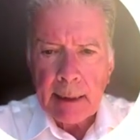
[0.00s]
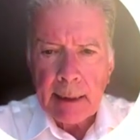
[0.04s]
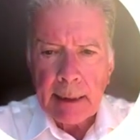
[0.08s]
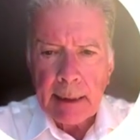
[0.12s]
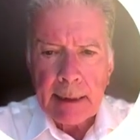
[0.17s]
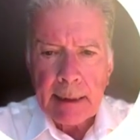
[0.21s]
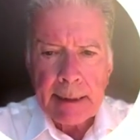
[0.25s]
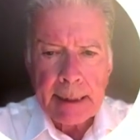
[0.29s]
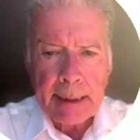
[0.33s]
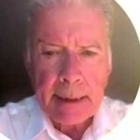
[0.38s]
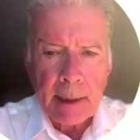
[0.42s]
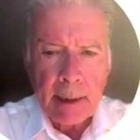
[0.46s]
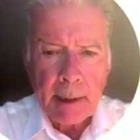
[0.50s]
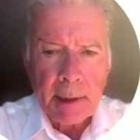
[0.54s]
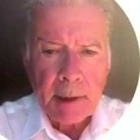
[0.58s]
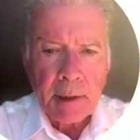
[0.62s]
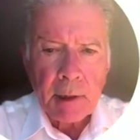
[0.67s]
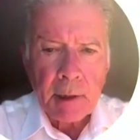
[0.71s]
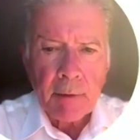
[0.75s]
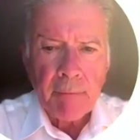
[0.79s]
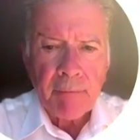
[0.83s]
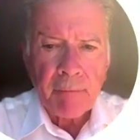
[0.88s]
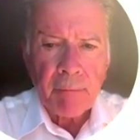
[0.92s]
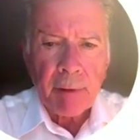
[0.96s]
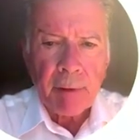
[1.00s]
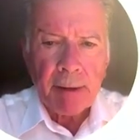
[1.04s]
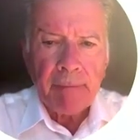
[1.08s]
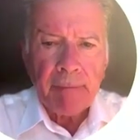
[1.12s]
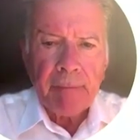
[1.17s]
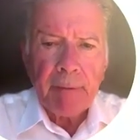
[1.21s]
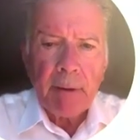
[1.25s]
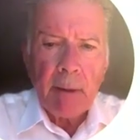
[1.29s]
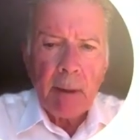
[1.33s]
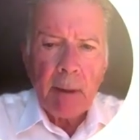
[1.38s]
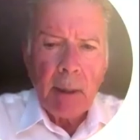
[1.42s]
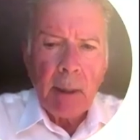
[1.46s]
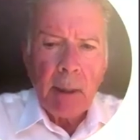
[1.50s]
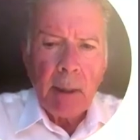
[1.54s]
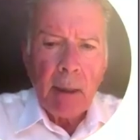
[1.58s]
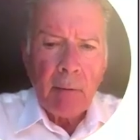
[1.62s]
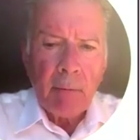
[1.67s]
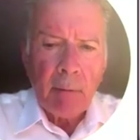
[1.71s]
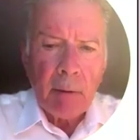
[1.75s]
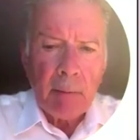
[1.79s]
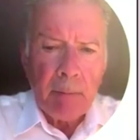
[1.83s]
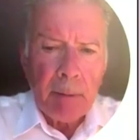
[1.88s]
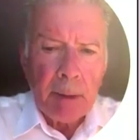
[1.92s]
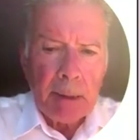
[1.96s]
incidence of RIF,
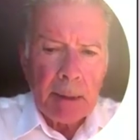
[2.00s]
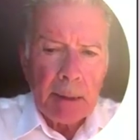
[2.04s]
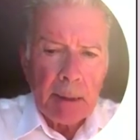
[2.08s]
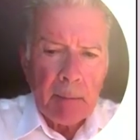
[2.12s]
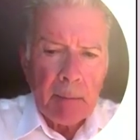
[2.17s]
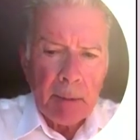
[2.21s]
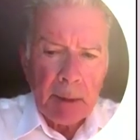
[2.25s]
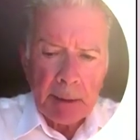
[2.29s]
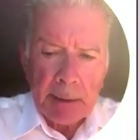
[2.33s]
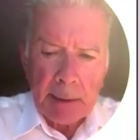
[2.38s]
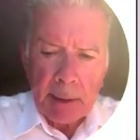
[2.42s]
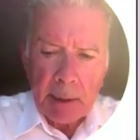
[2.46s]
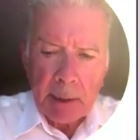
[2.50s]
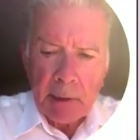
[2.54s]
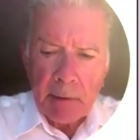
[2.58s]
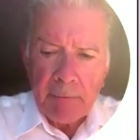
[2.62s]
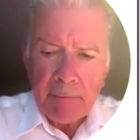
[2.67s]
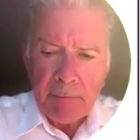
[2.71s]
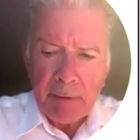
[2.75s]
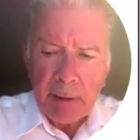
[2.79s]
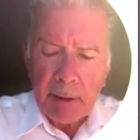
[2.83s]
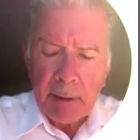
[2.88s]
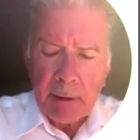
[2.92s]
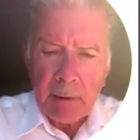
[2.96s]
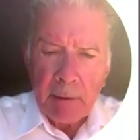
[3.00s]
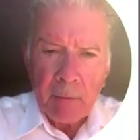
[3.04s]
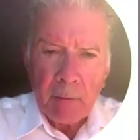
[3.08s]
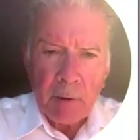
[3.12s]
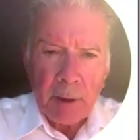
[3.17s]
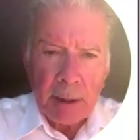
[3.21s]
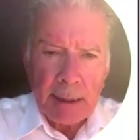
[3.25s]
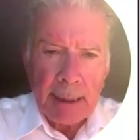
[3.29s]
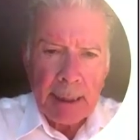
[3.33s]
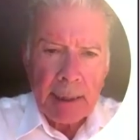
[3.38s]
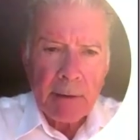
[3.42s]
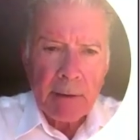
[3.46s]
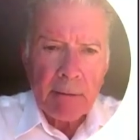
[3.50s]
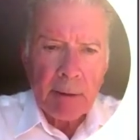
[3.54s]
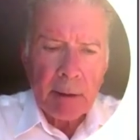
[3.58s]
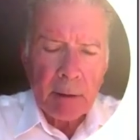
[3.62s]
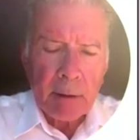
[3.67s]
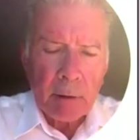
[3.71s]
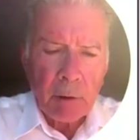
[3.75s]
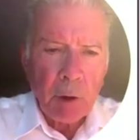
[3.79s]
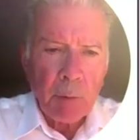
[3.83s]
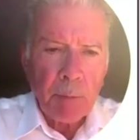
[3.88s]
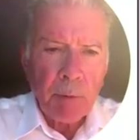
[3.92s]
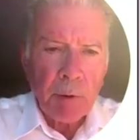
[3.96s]
repeated implantation failure, was
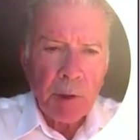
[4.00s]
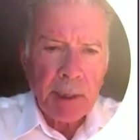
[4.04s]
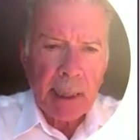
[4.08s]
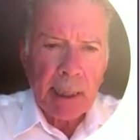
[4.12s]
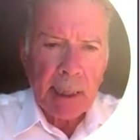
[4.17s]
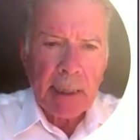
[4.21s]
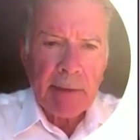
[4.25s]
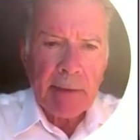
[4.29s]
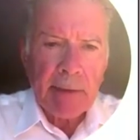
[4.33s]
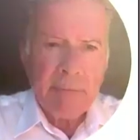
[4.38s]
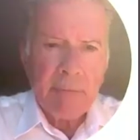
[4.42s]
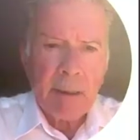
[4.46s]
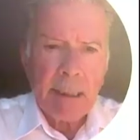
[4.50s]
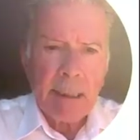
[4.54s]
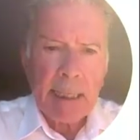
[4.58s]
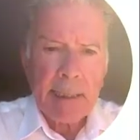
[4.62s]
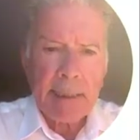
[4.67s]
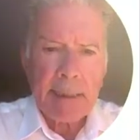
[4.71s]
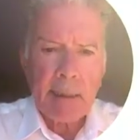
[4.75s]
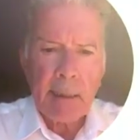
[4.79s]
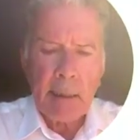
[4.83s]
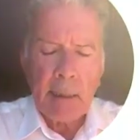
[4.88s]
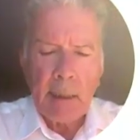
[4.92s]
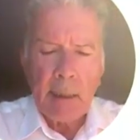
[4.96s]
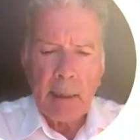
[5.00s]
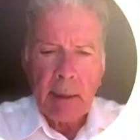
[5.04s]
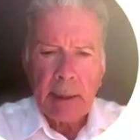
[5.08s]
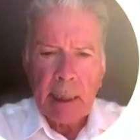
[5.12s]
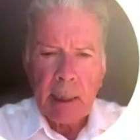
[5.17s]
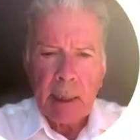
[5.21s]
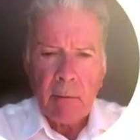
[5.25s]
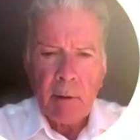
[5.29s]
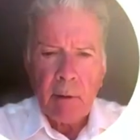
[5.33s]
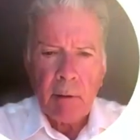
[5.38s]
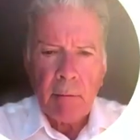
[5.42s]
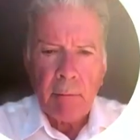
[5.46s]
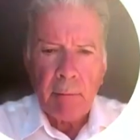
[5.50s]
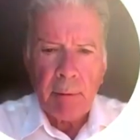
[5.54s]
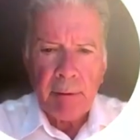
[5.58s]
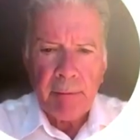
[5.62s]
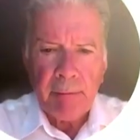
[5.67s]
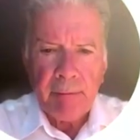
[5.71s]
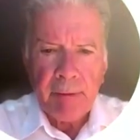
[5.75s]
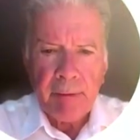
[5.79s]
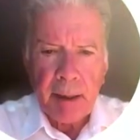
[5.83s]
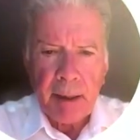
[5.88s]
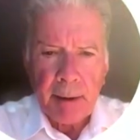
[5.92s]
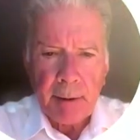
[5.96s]
actually 2%, even less than what we
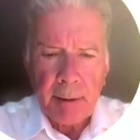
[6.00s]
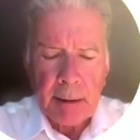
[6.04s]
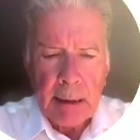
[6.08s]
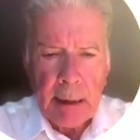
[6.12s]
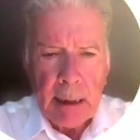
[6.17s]
found.